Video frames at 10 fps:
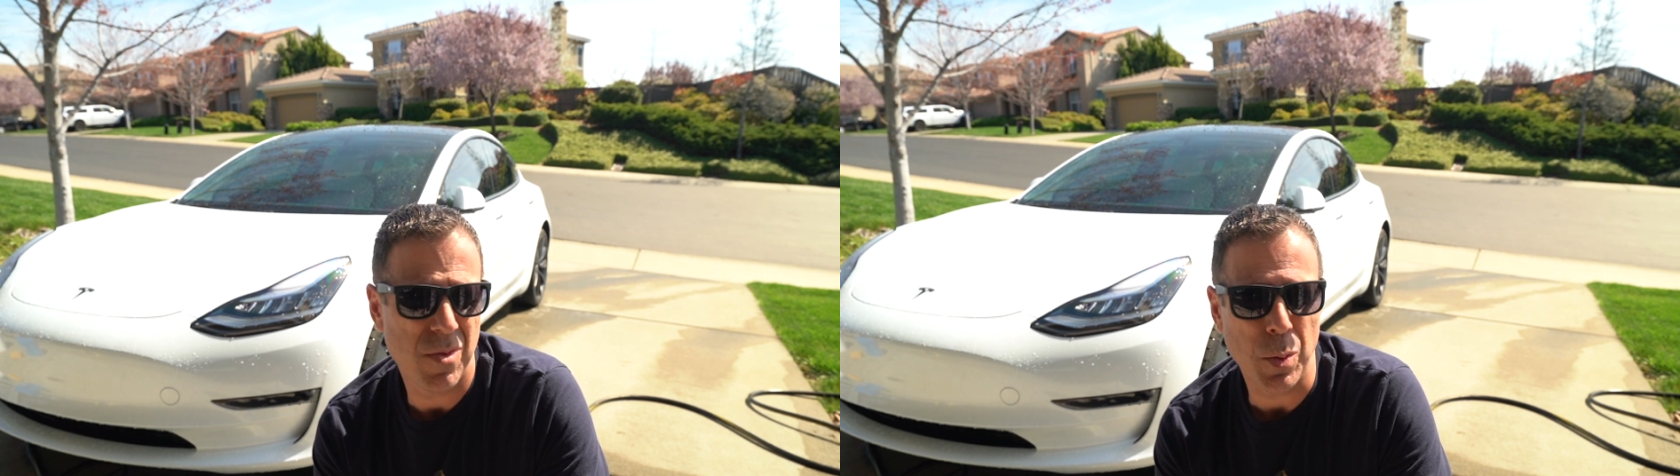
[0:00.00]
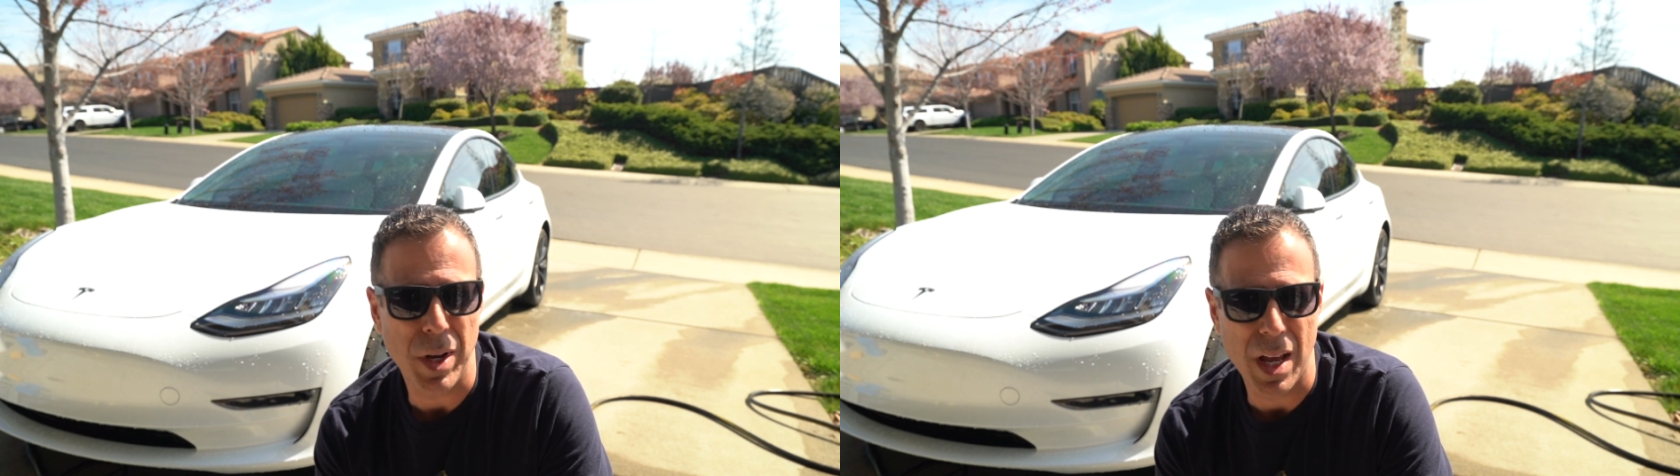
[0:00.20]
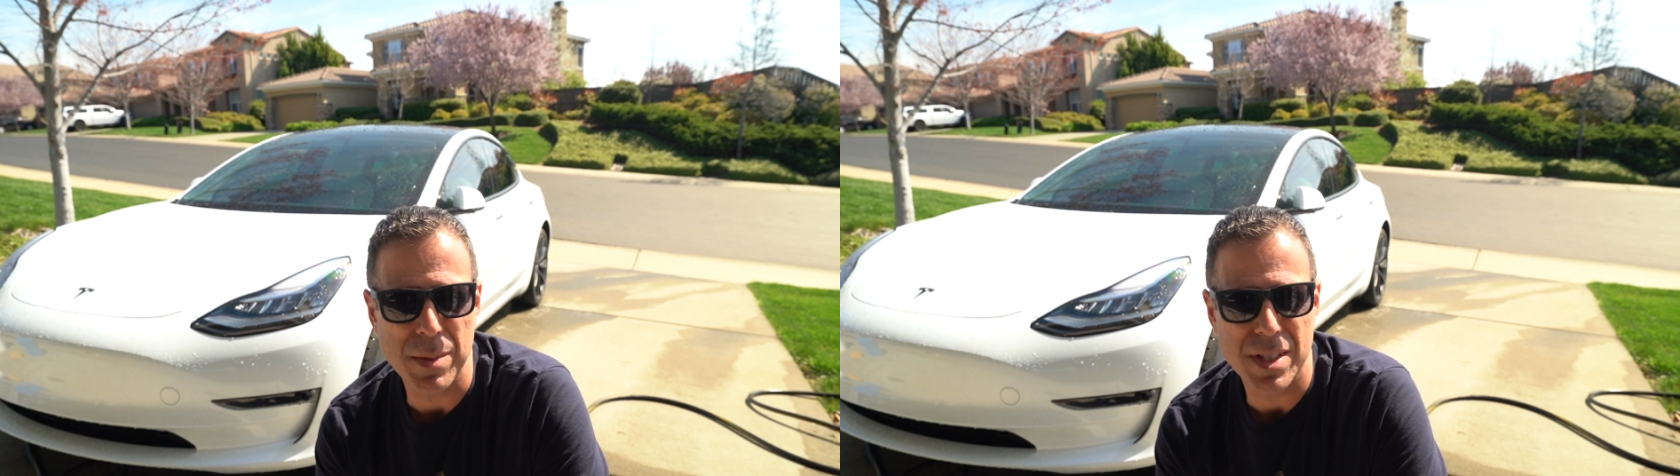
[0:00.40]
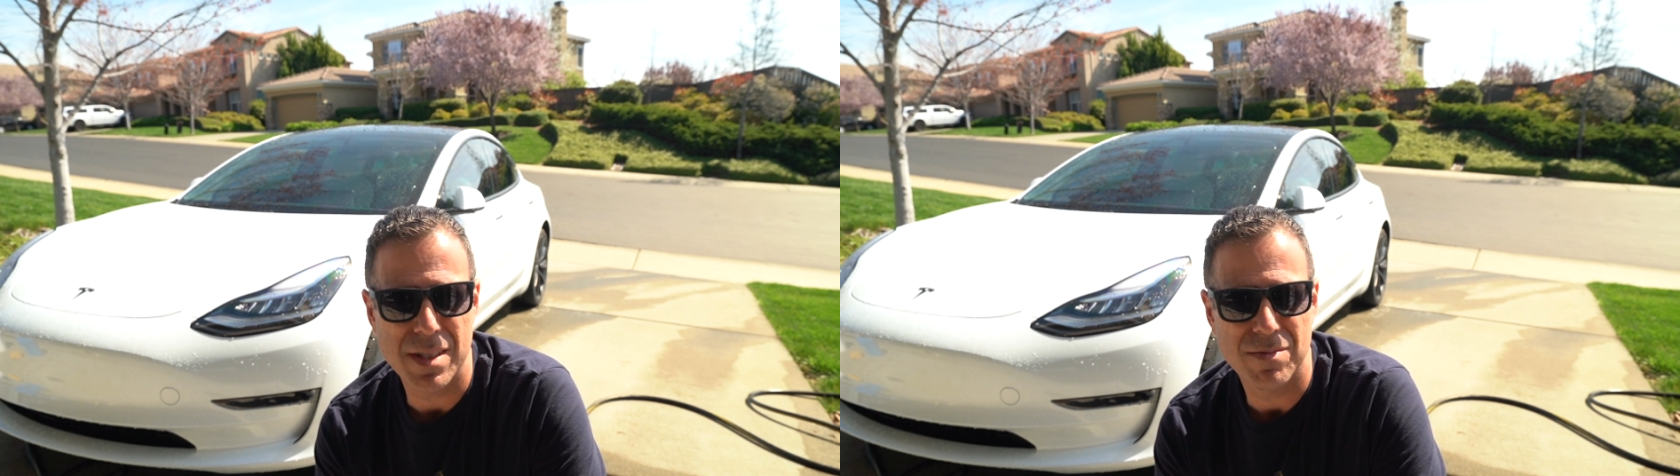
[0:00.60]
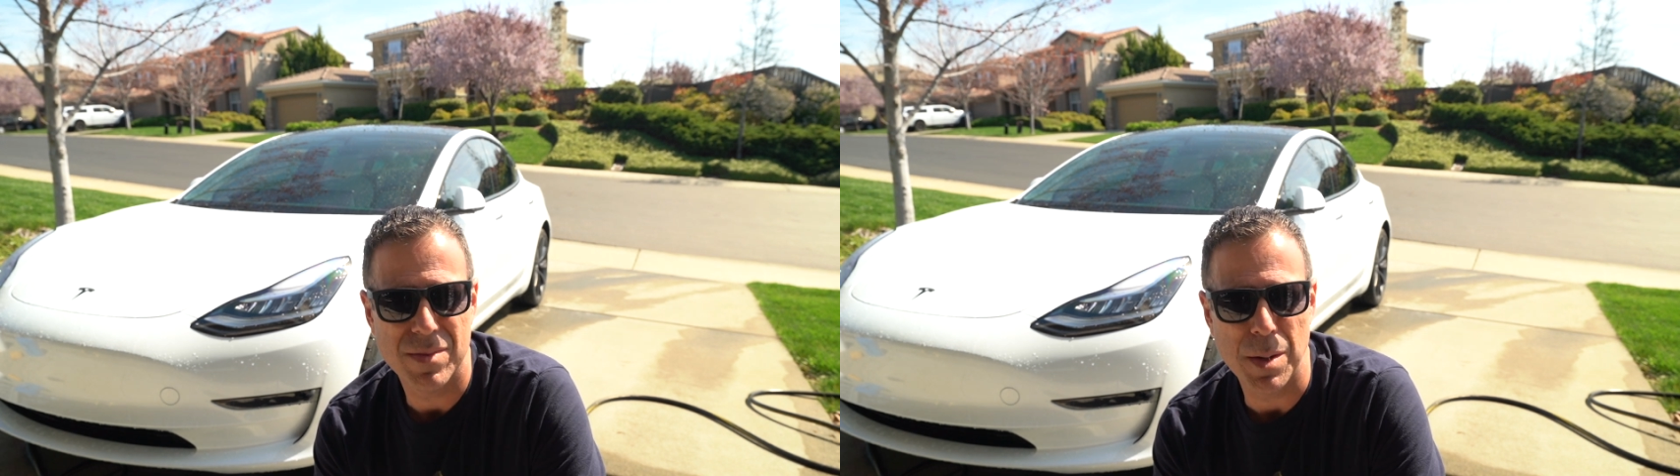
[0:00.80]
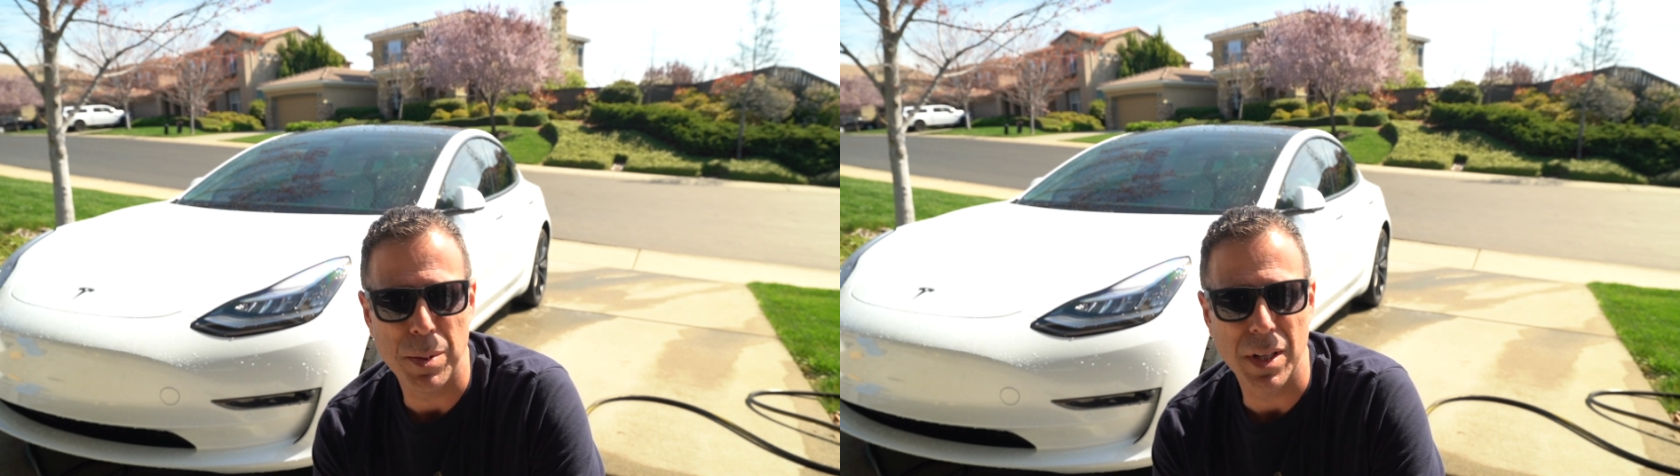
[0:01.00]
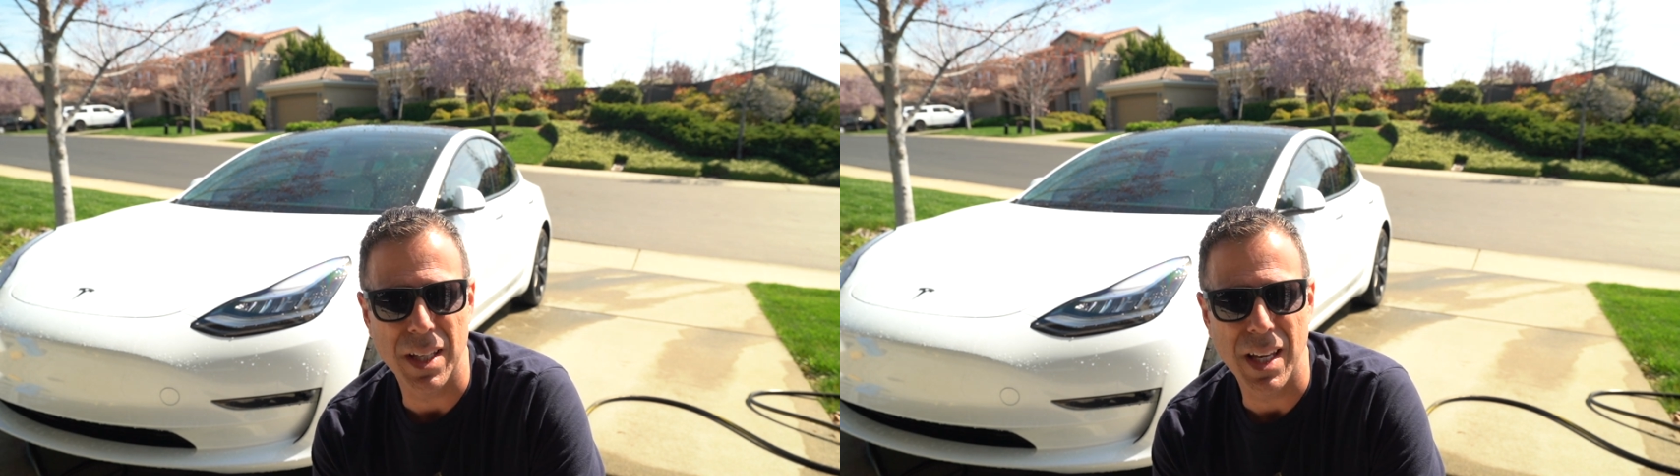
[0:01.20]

3M is typically